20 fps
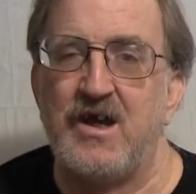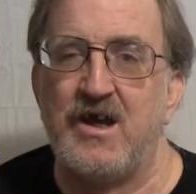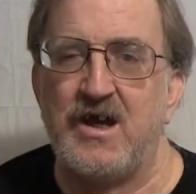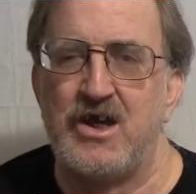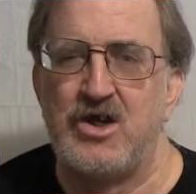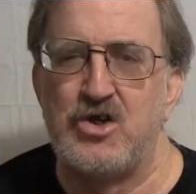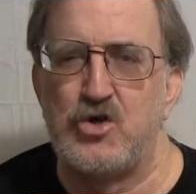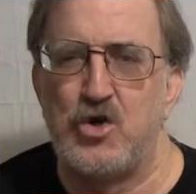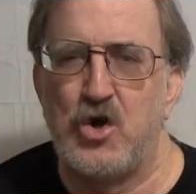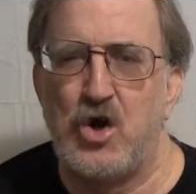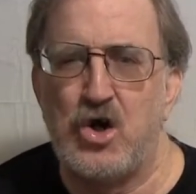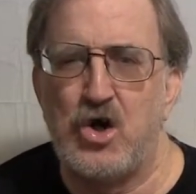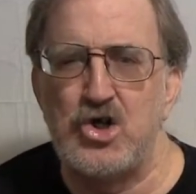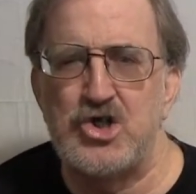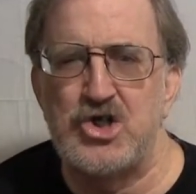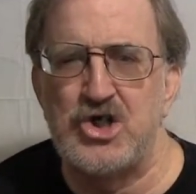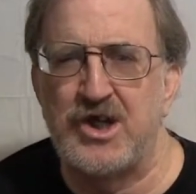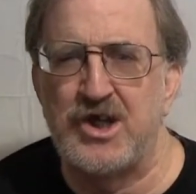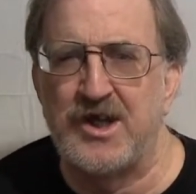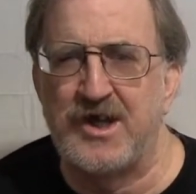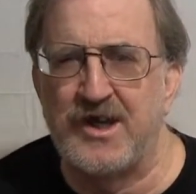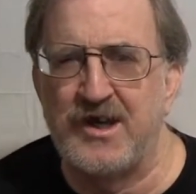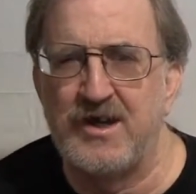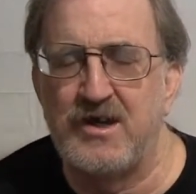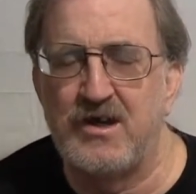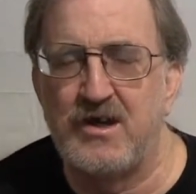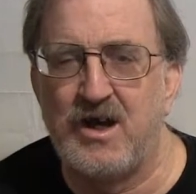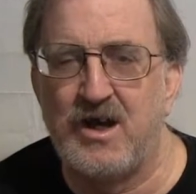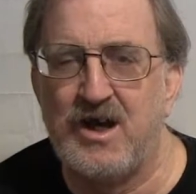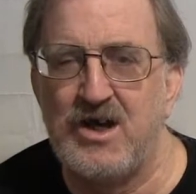It draws you
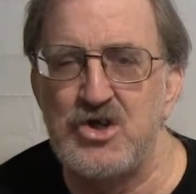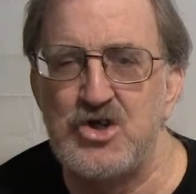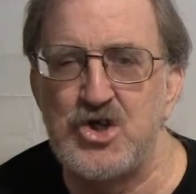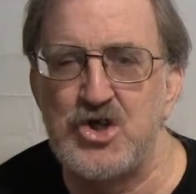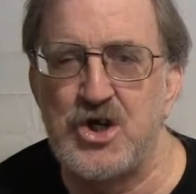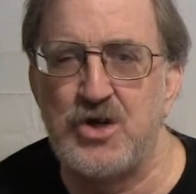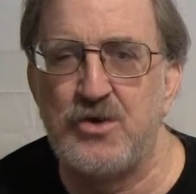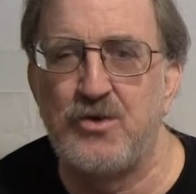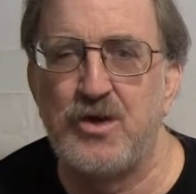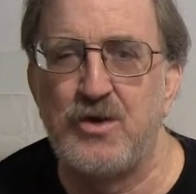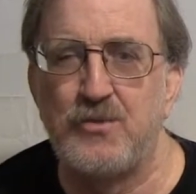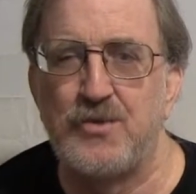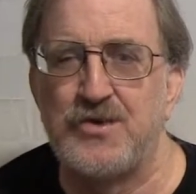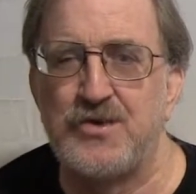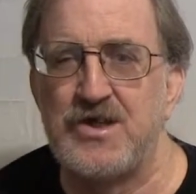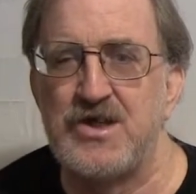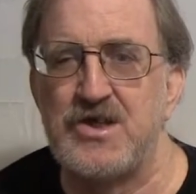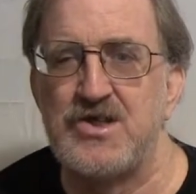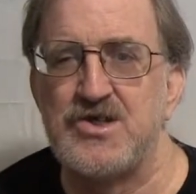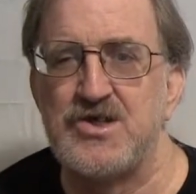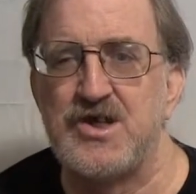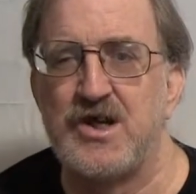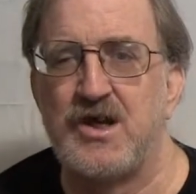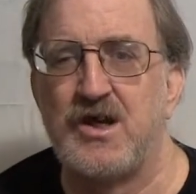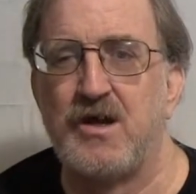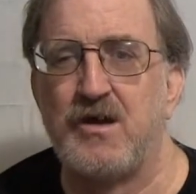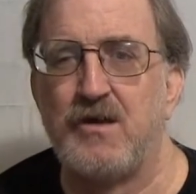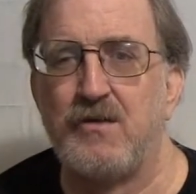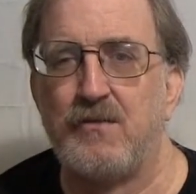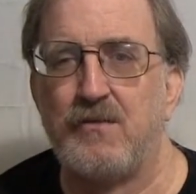in. I generally, with these
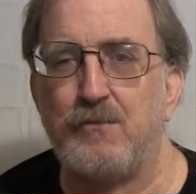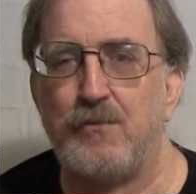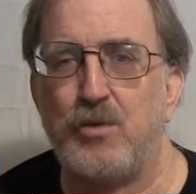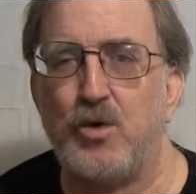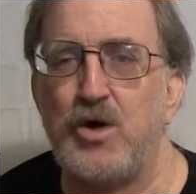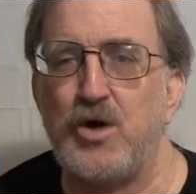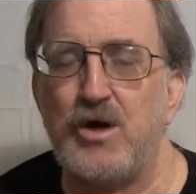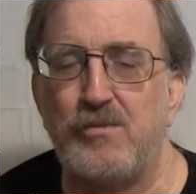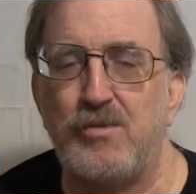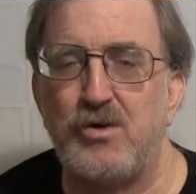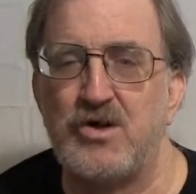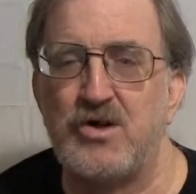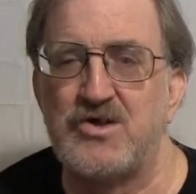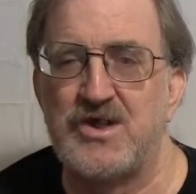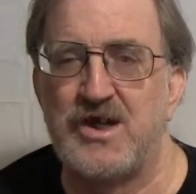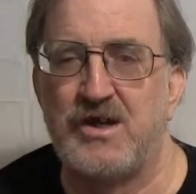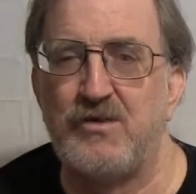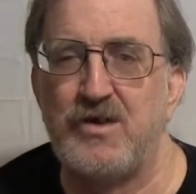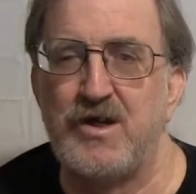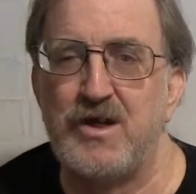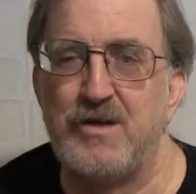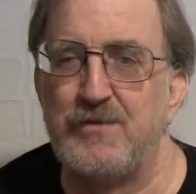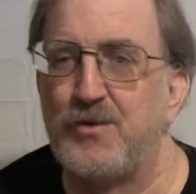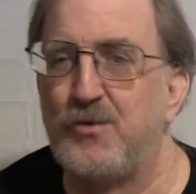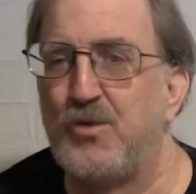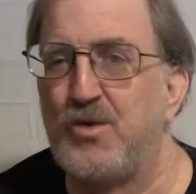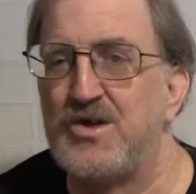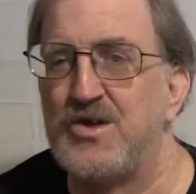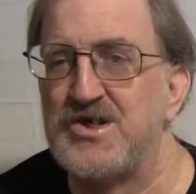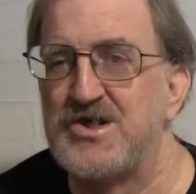uh, Boyer books, I read them
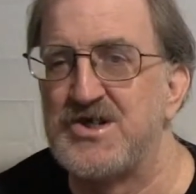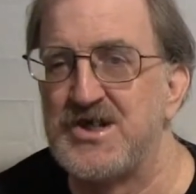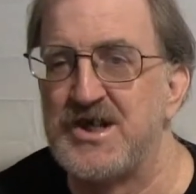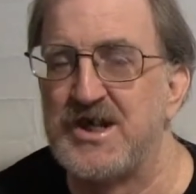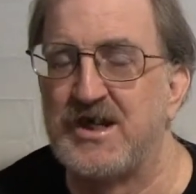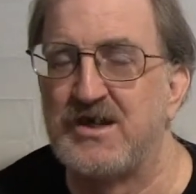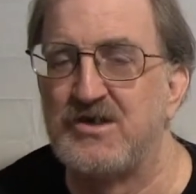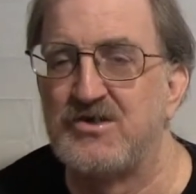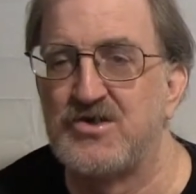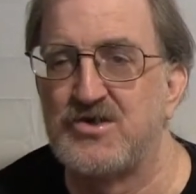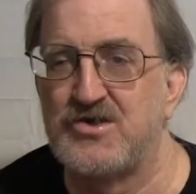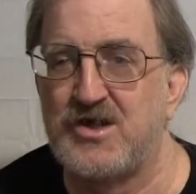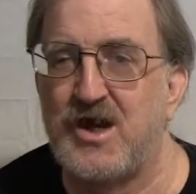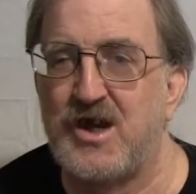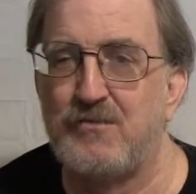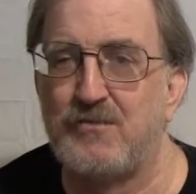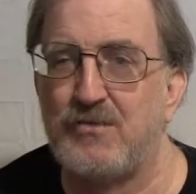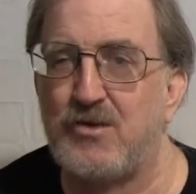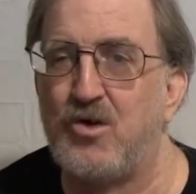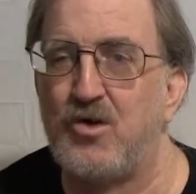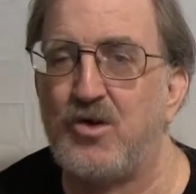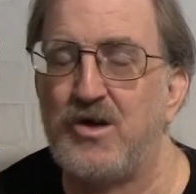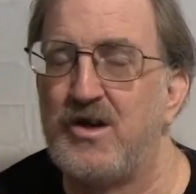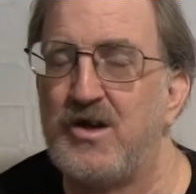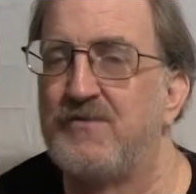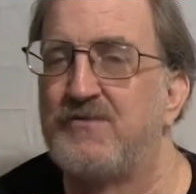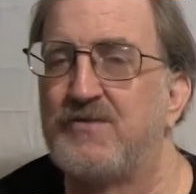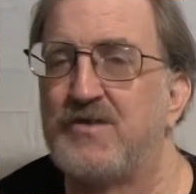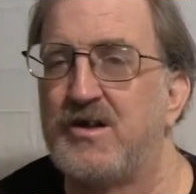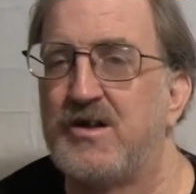in one sitting and stop long
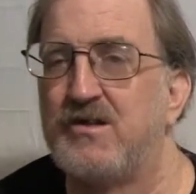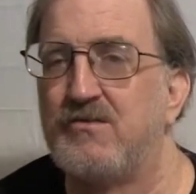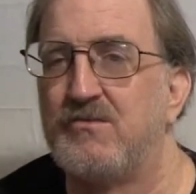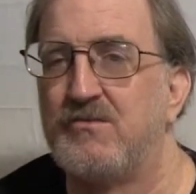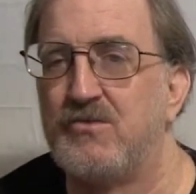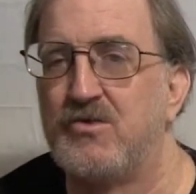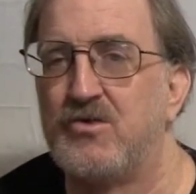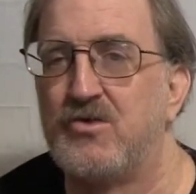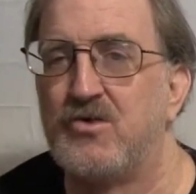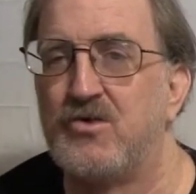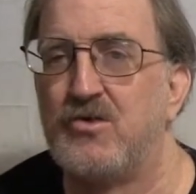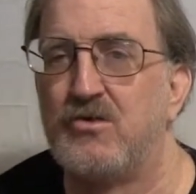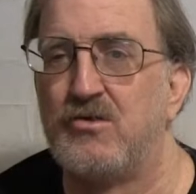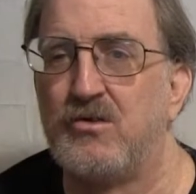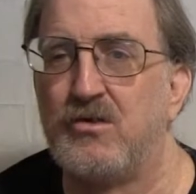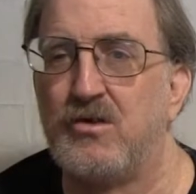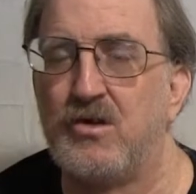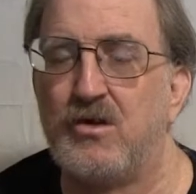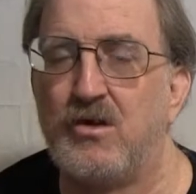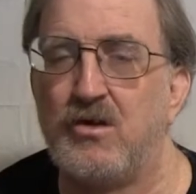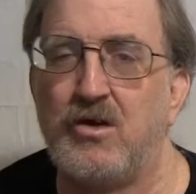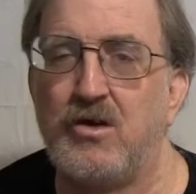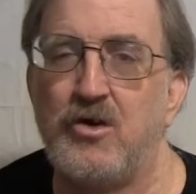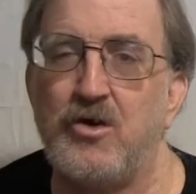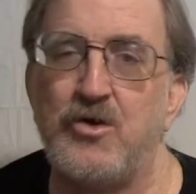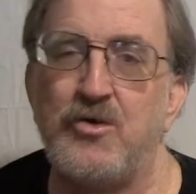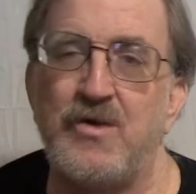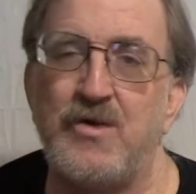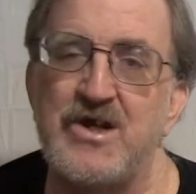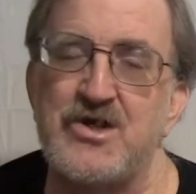enough to go
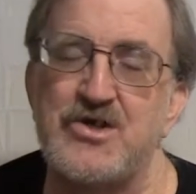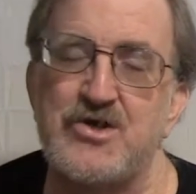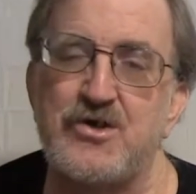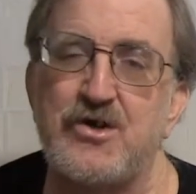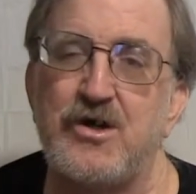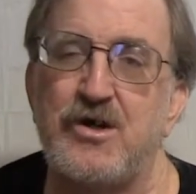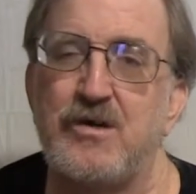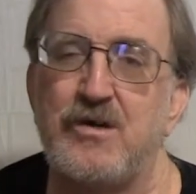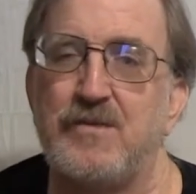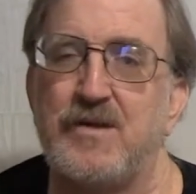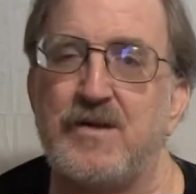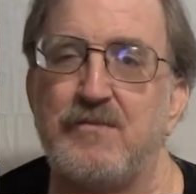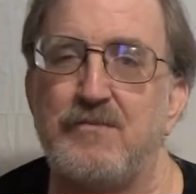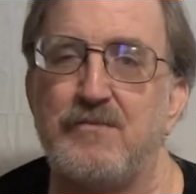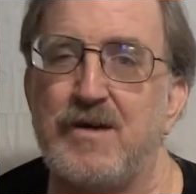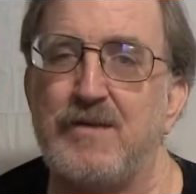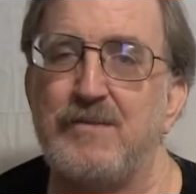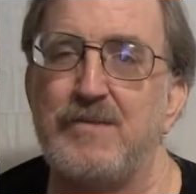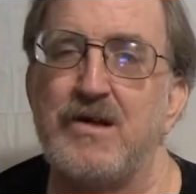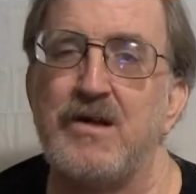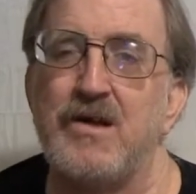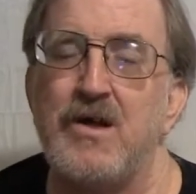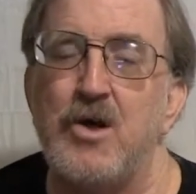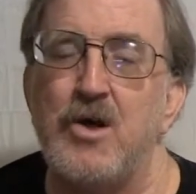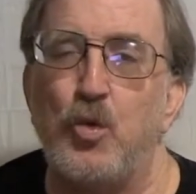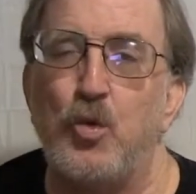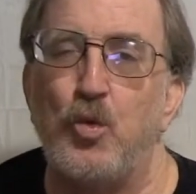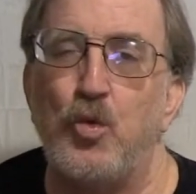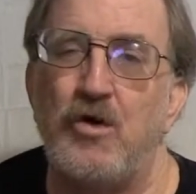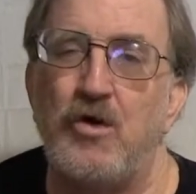to the restroom and maybe
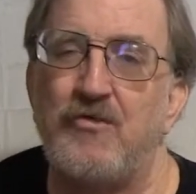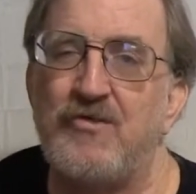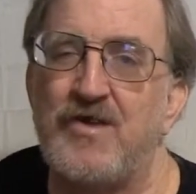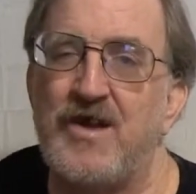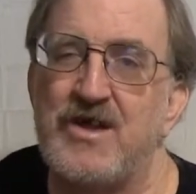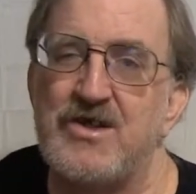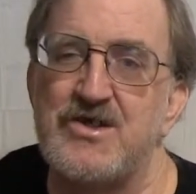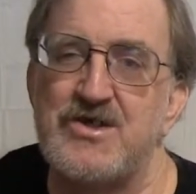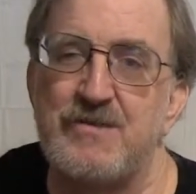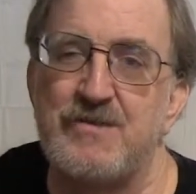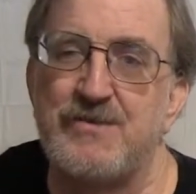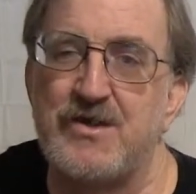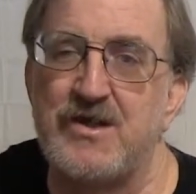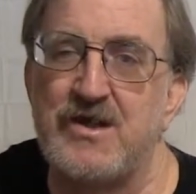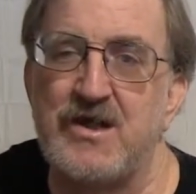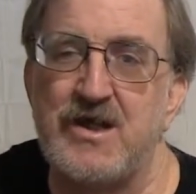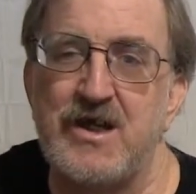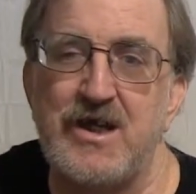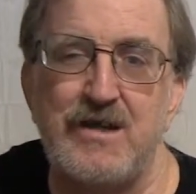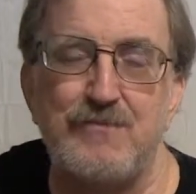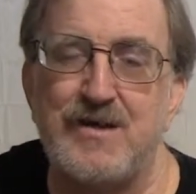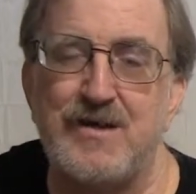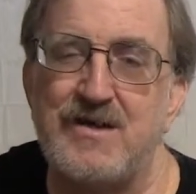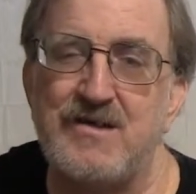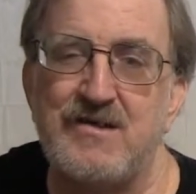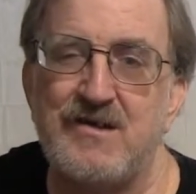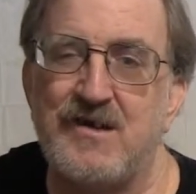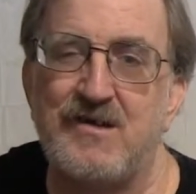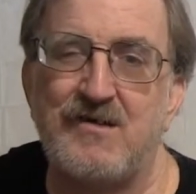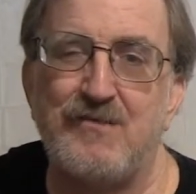wolf down something to eat,
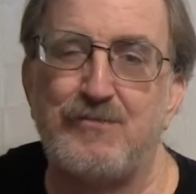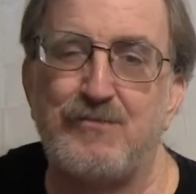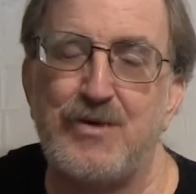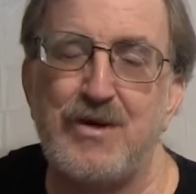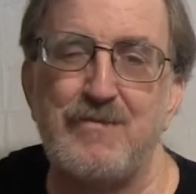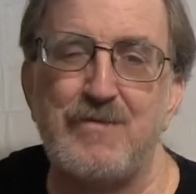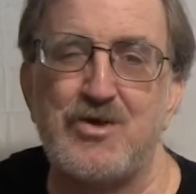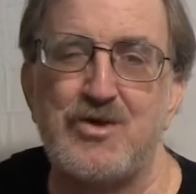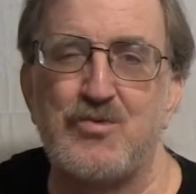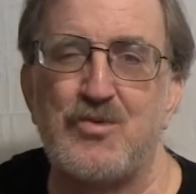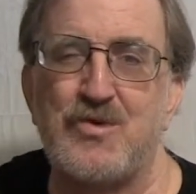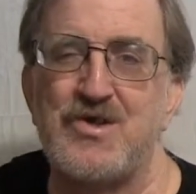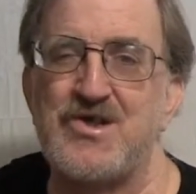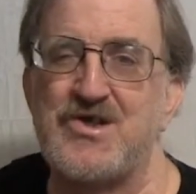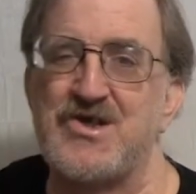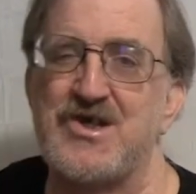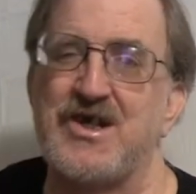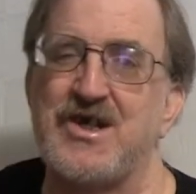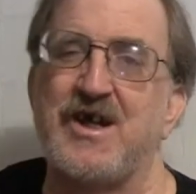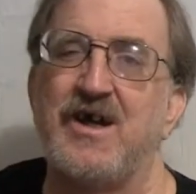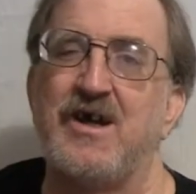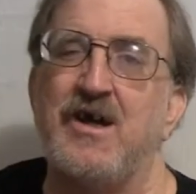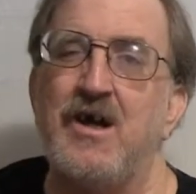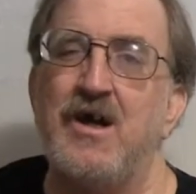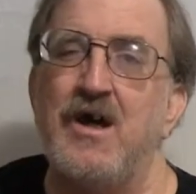but you know, pretty much one sitting.